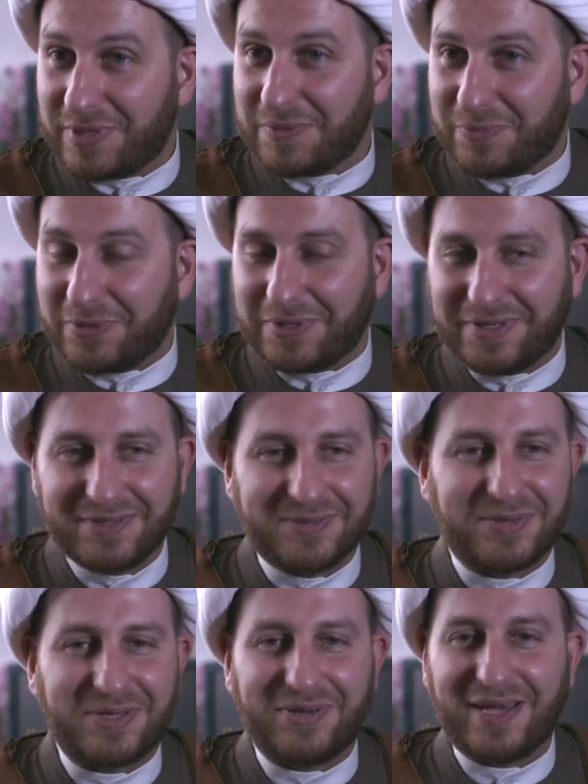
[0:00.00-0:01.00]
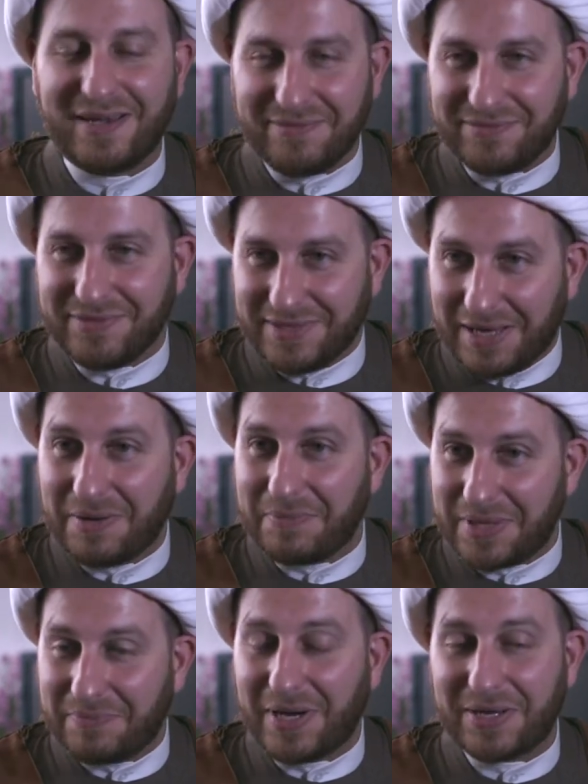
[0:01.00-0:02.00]
people, when you have
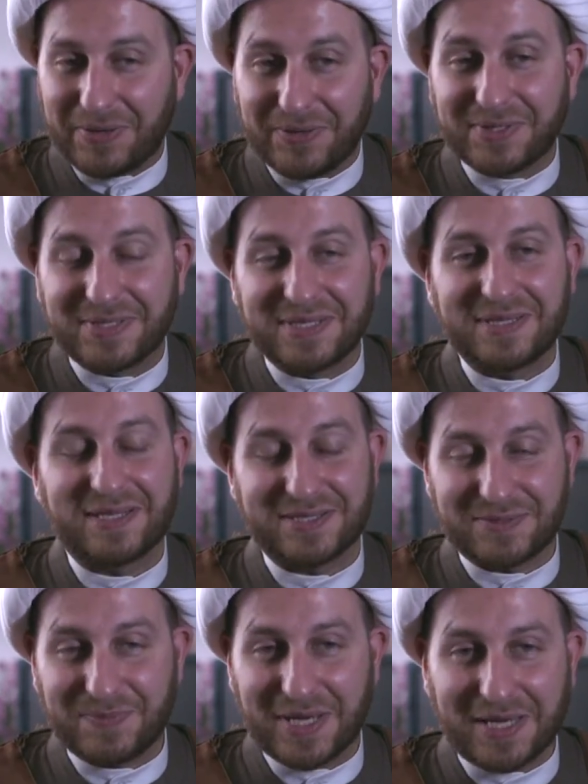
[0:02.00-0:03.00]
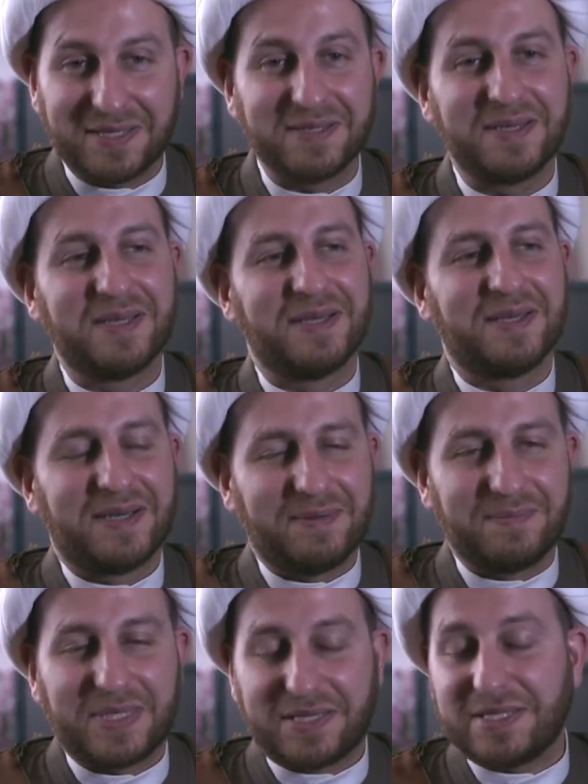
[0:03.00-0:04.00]
the minority that is bad,
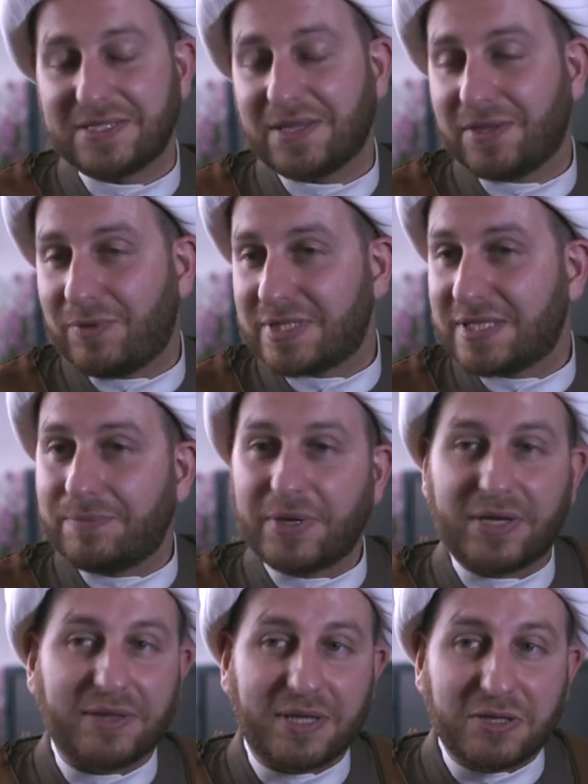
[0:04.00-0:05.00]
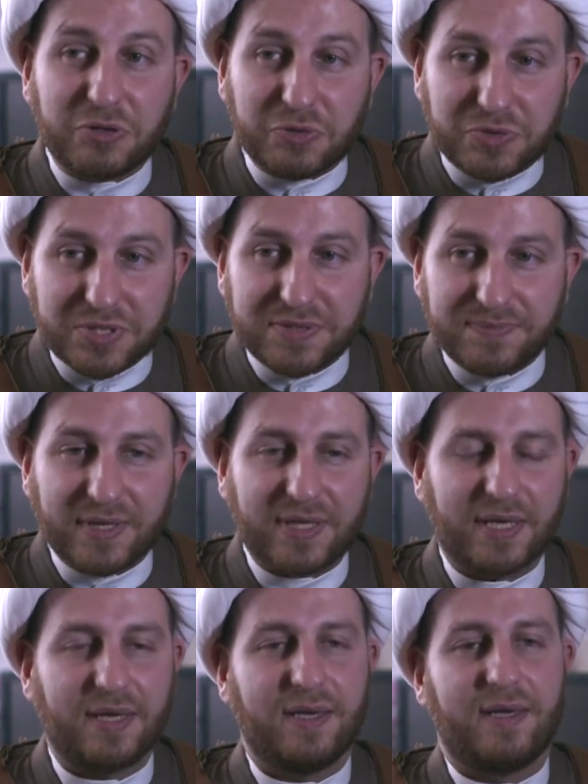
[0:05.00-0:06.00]
these are the ones that are making the news.
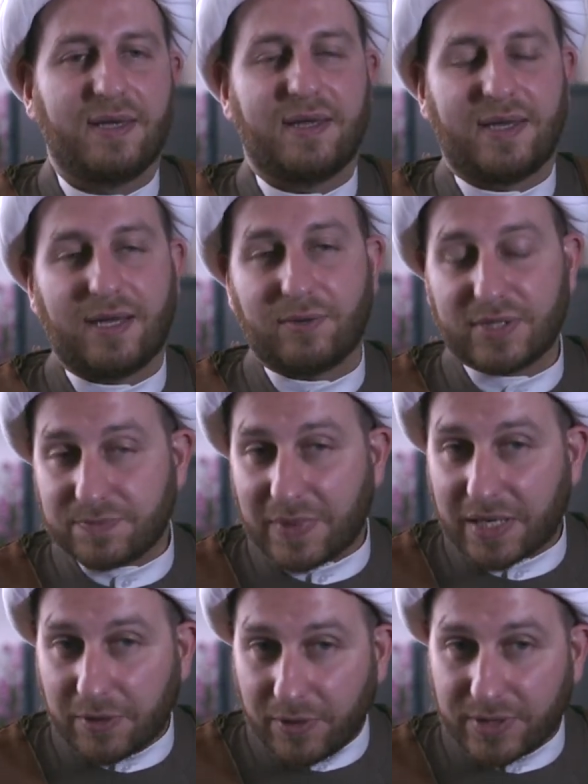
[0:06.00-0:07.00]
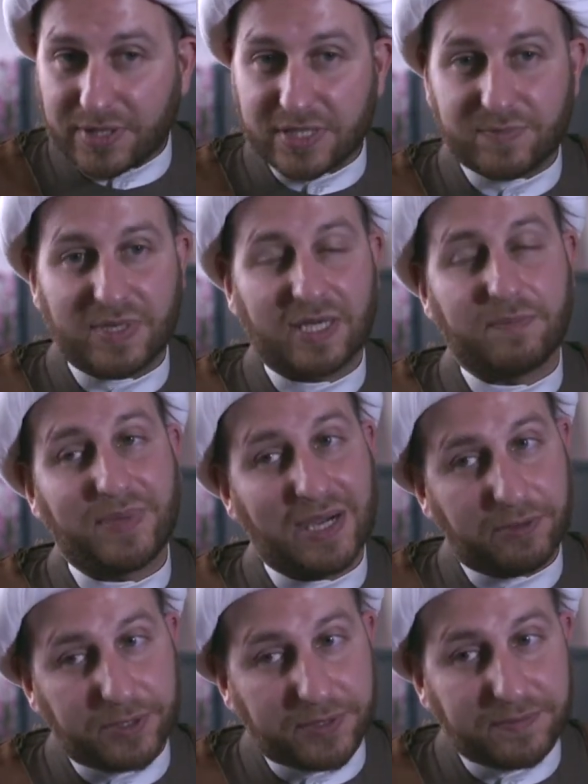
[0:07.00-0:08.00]
Okay. Now, this minority is being
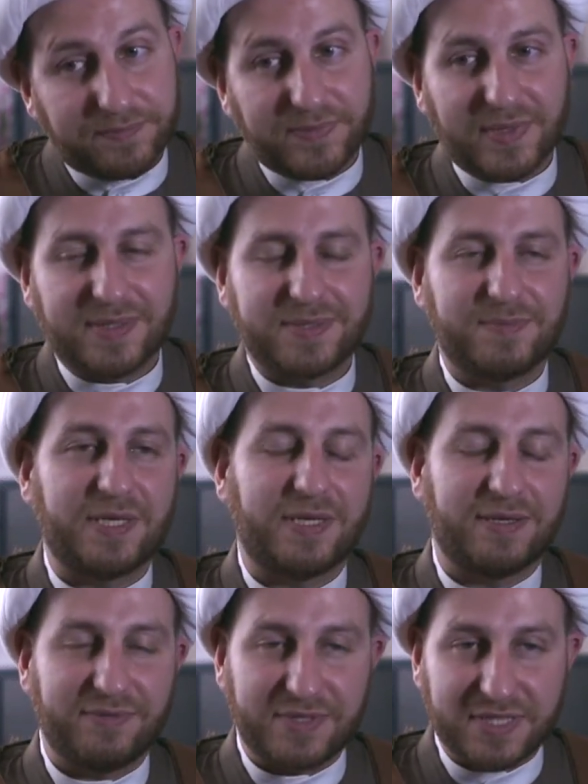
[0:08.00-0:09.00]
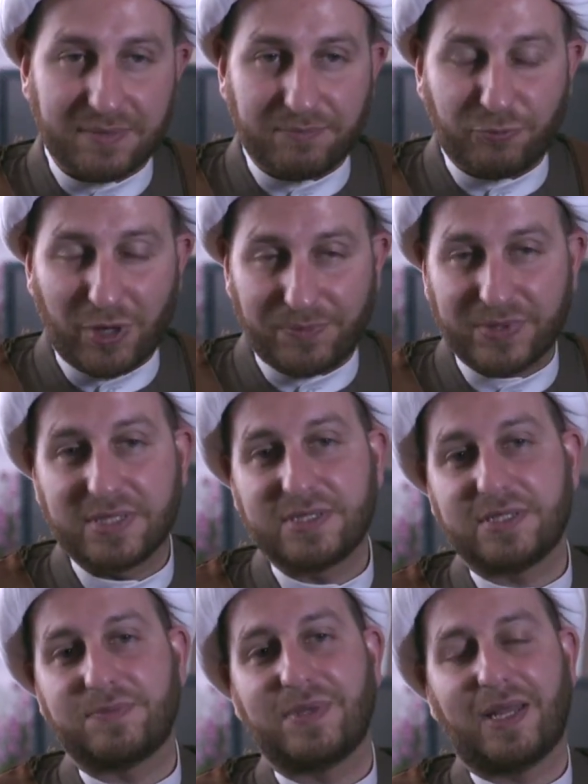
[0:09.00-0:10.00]
empowered, is being given some weapons,
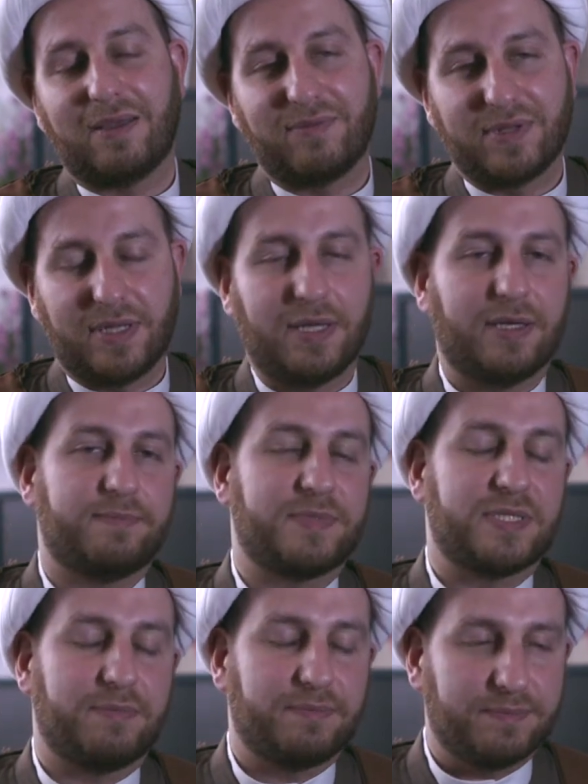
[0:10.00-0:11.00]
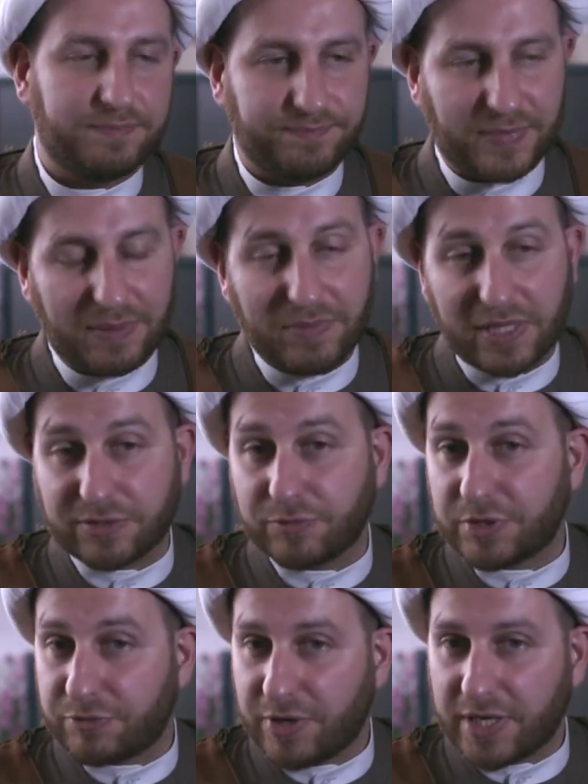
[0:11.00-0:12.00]
is being given some
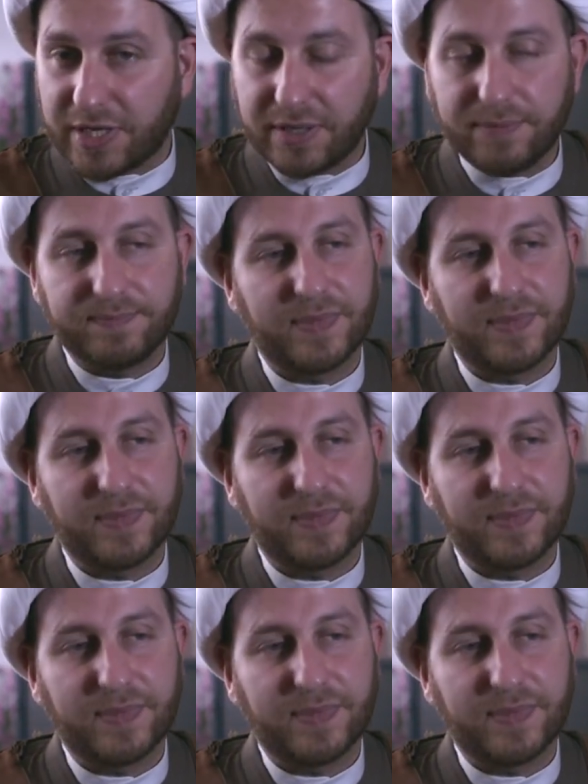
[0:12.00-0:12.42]
military training